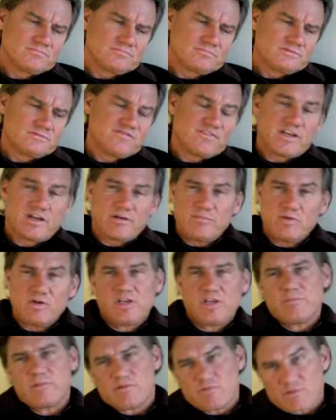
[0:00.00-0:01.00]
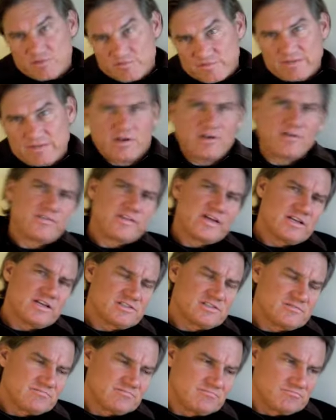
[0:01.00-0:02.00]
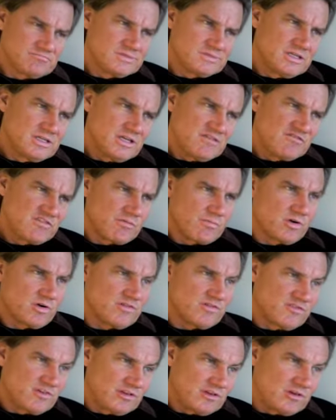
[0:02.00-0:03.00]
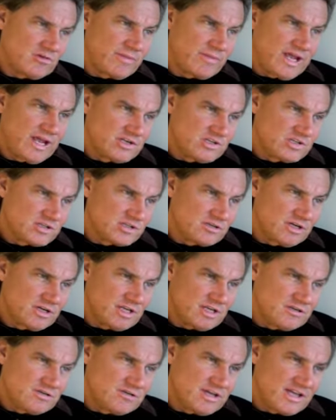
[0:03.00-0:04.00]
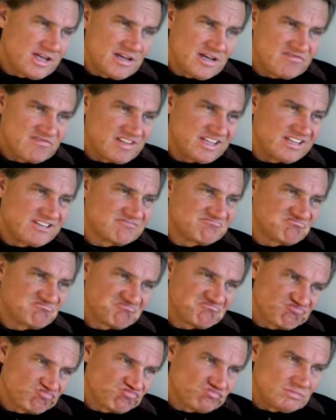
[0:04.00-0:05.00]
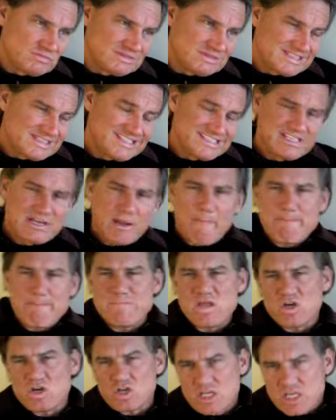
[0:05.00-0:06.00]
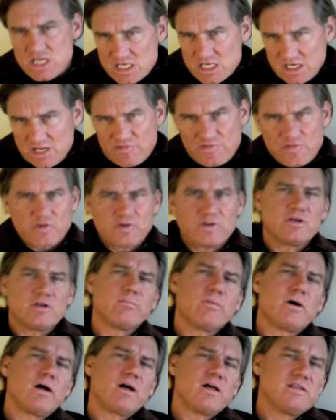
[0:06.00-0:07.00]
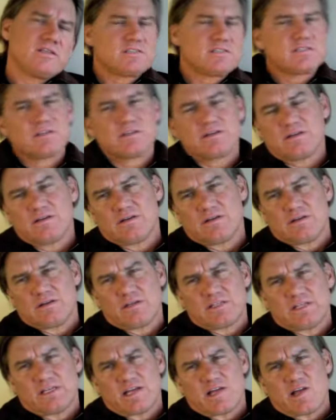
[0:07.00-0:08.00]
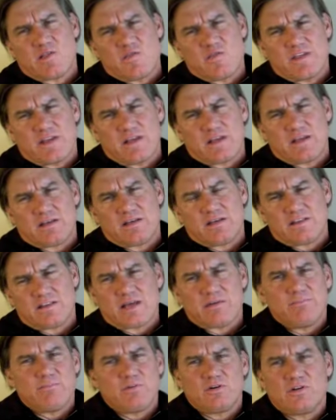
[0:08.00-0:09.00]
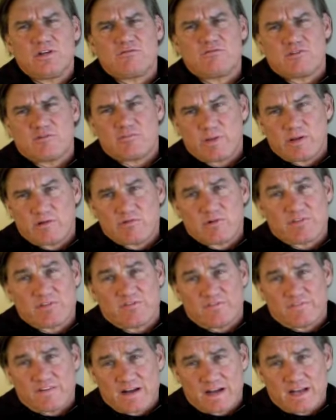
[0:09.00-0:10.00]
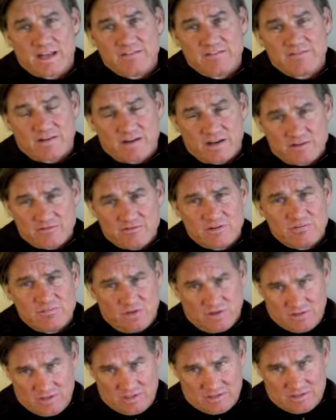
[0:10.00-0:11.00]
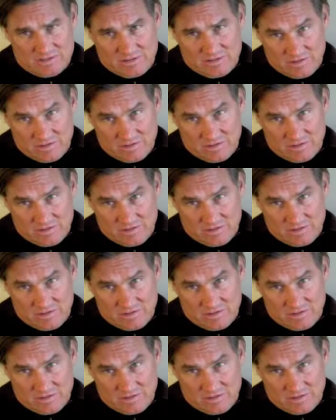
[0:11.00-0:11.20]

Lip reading: If you had $1 million, it'd be worth $500,000. If you're a portfolio manager and you have, like, say, $1 billion in 30-year bonds, then that billion would be worth $500 million.